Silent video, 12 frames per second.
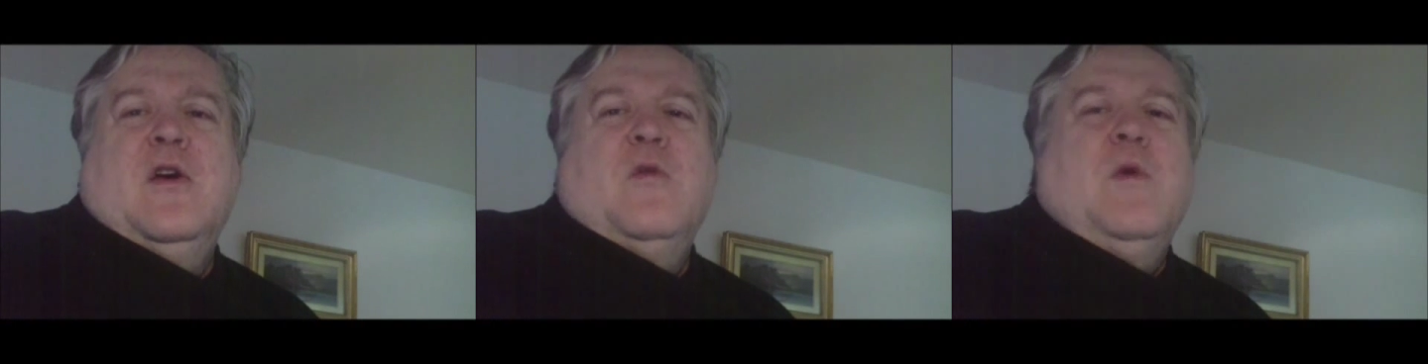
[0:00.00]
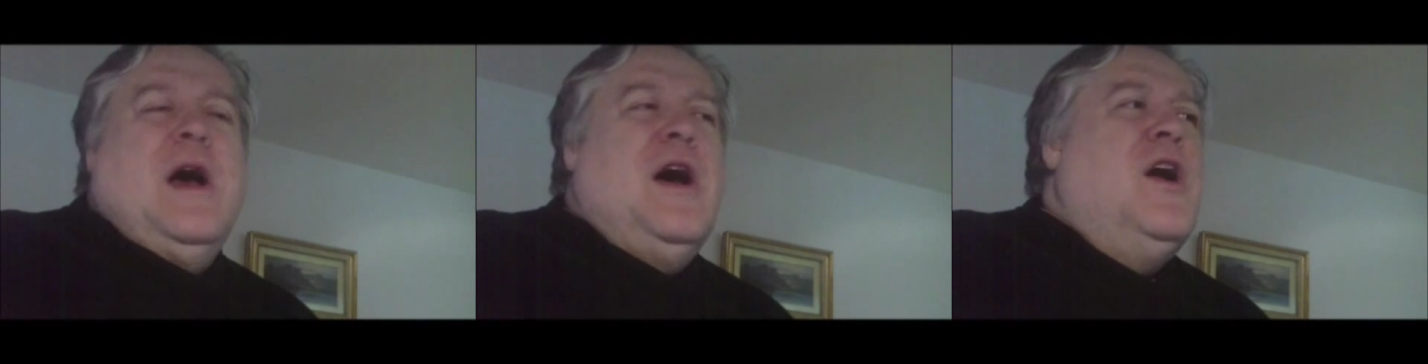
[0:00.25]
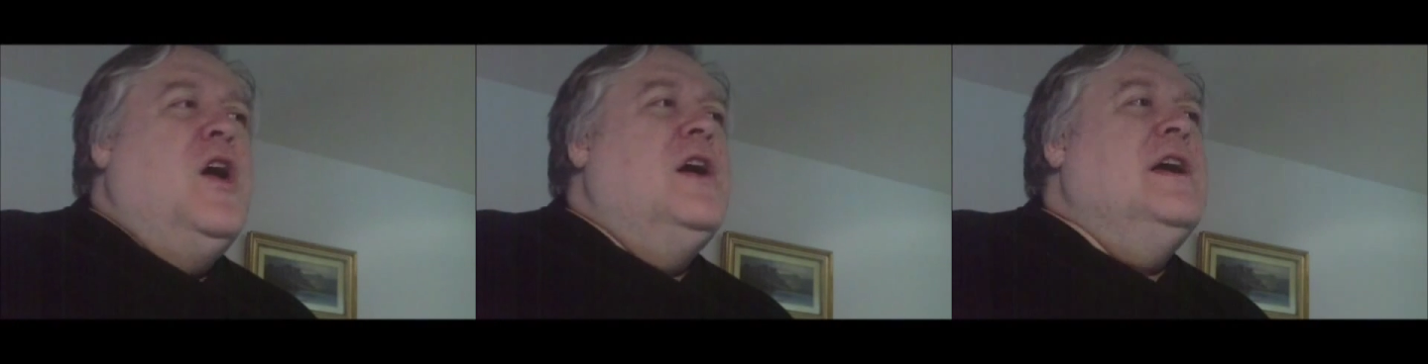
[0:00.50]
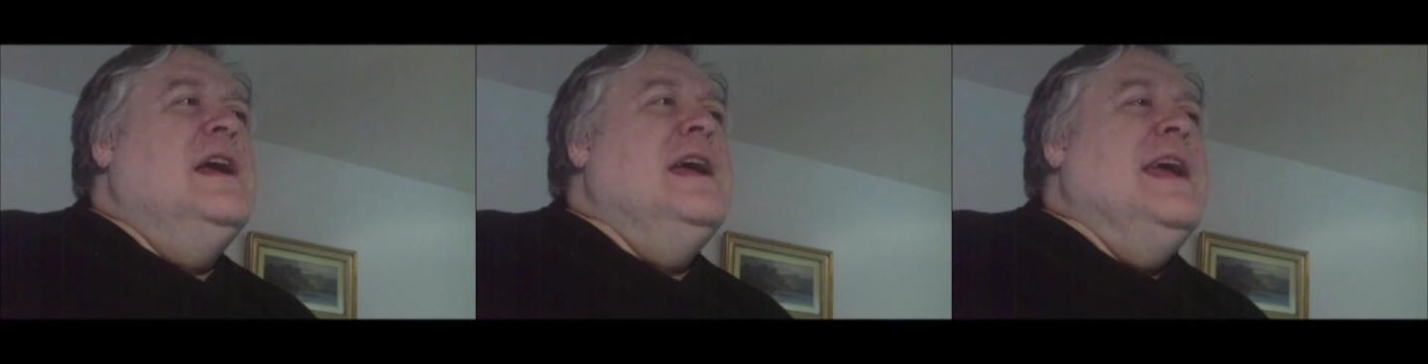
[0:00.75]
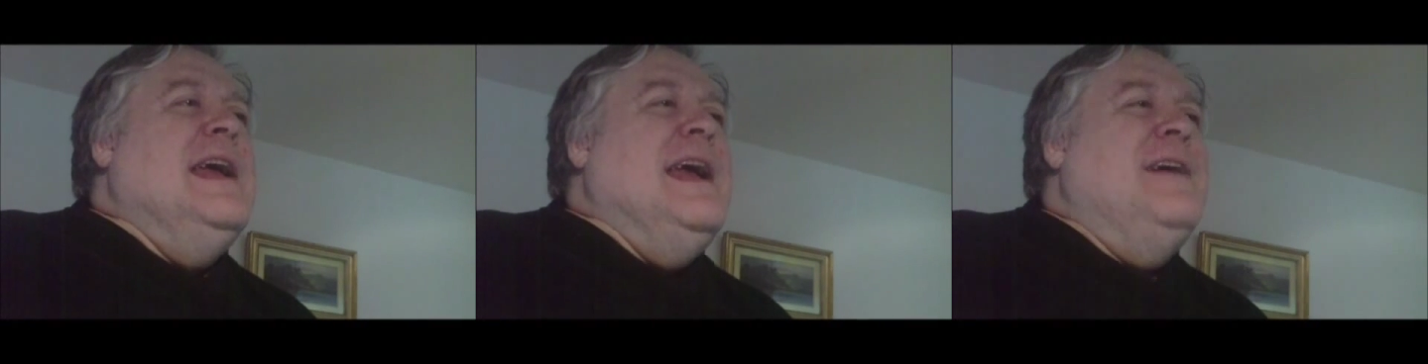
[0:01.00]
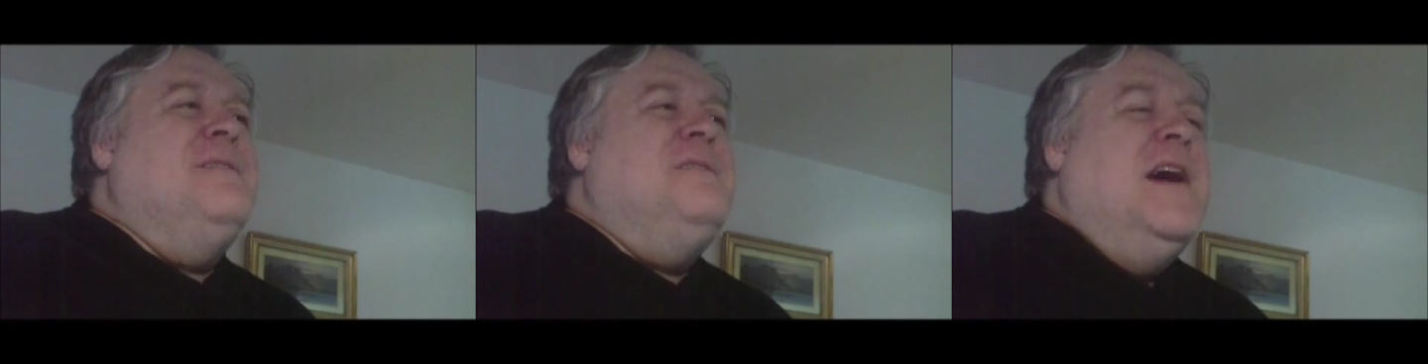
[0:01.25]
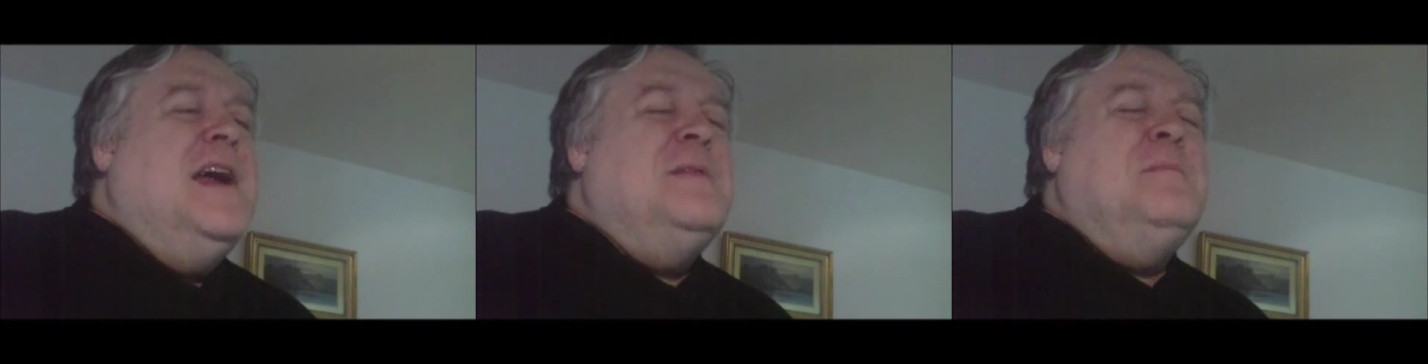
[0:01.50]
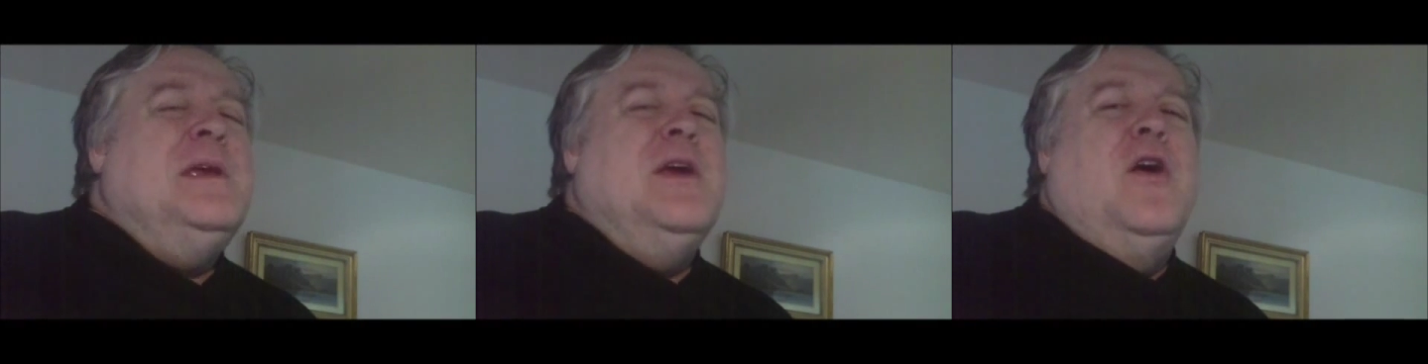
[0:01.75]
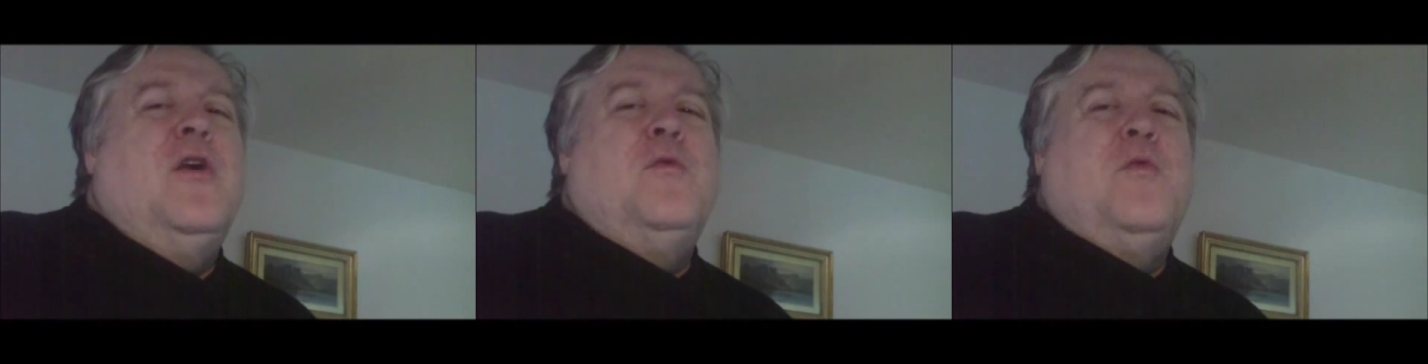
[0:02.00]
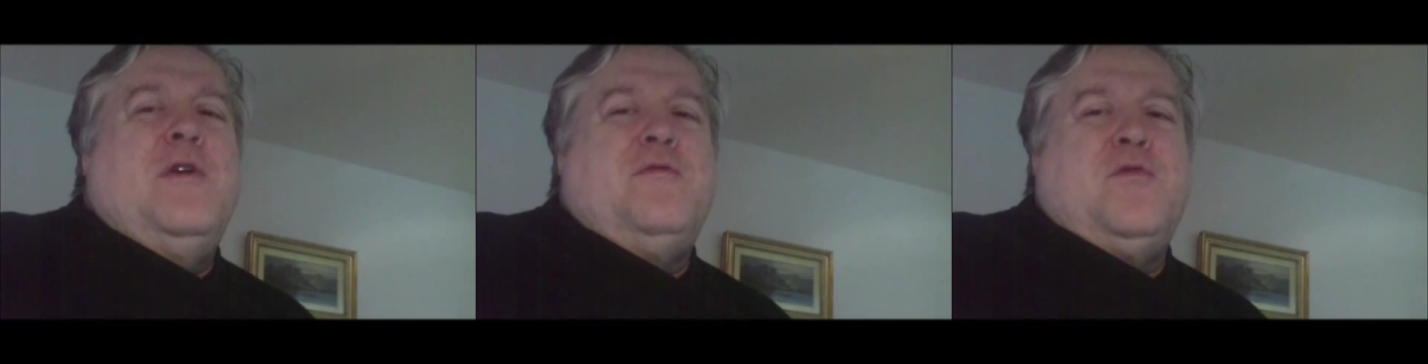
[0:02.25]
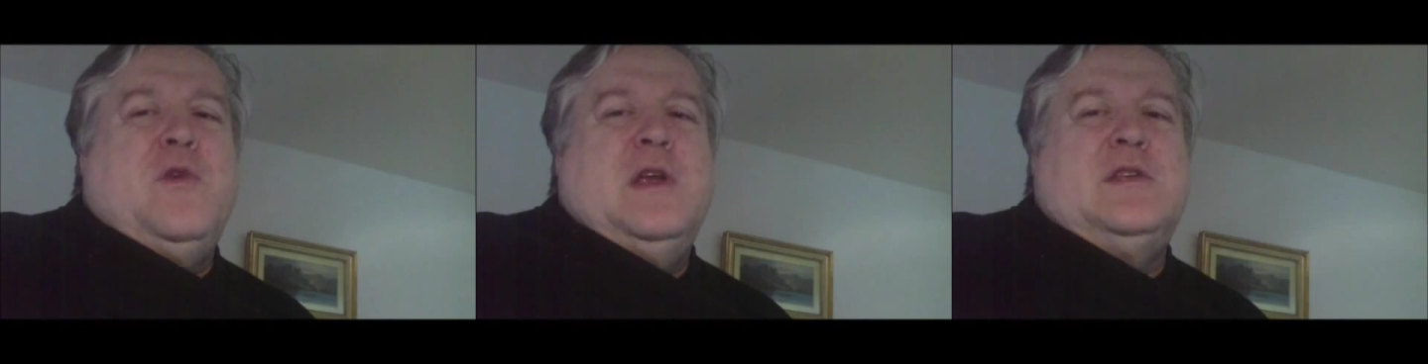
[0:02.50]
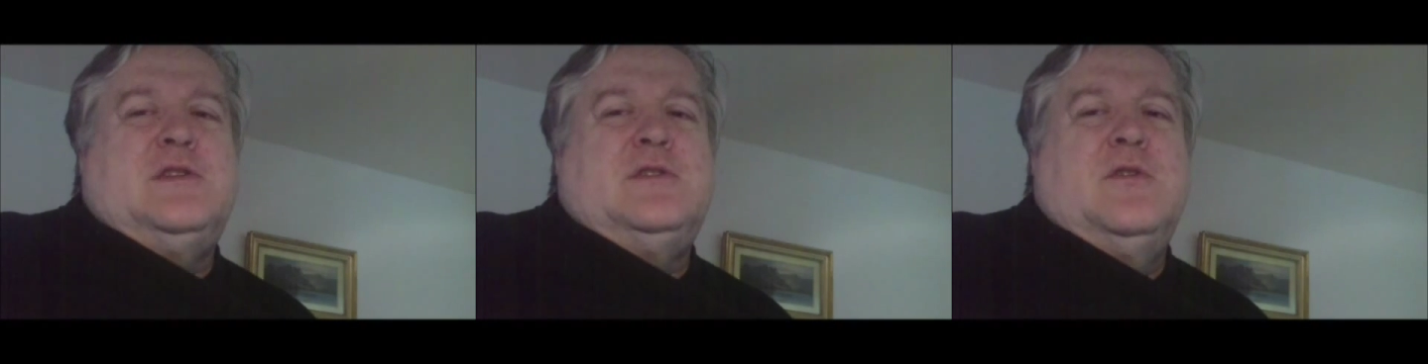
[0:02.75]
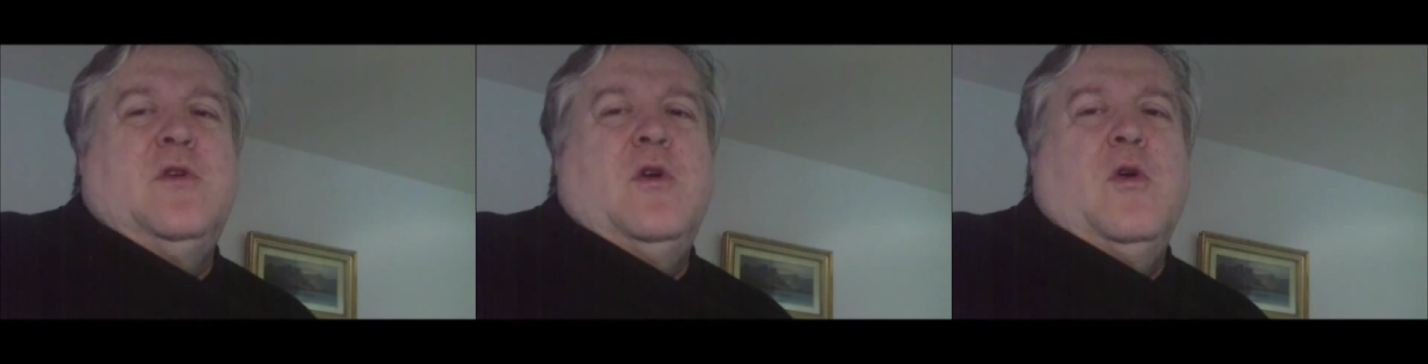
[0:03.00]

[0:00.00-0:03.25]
Well, find me a reference,